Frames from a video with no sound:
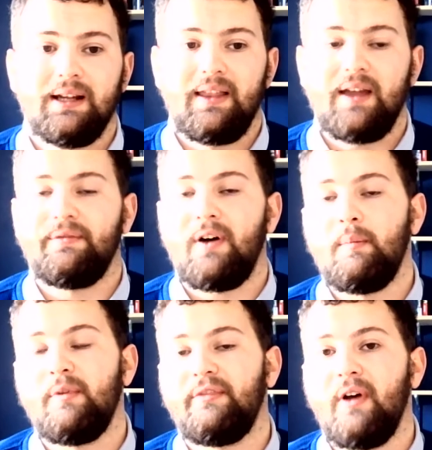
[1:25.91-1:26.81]
they'd find
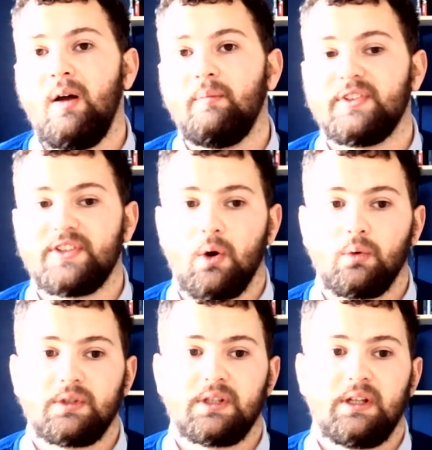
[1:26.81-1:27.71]
the firm
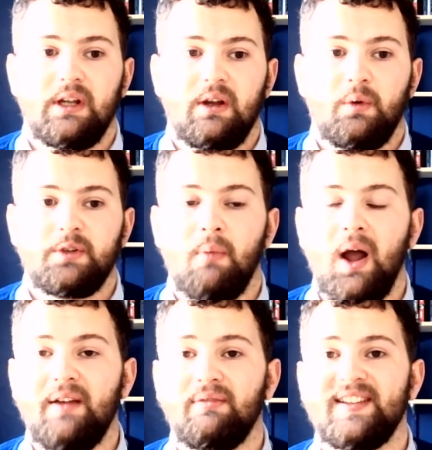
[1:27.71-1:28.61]
result which might
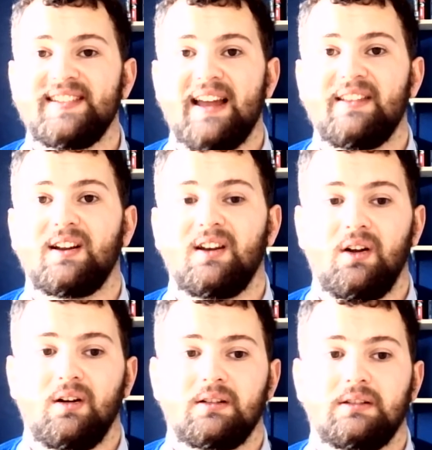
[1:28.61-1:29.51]
have reset the
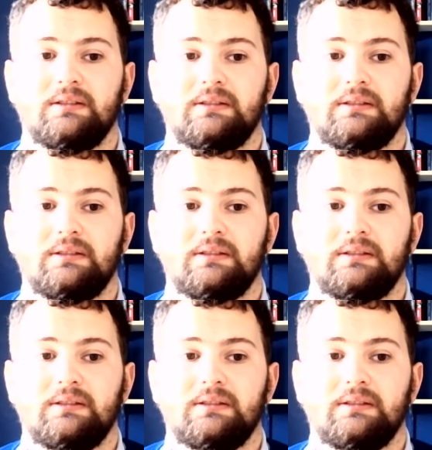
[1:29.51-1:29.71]
clock,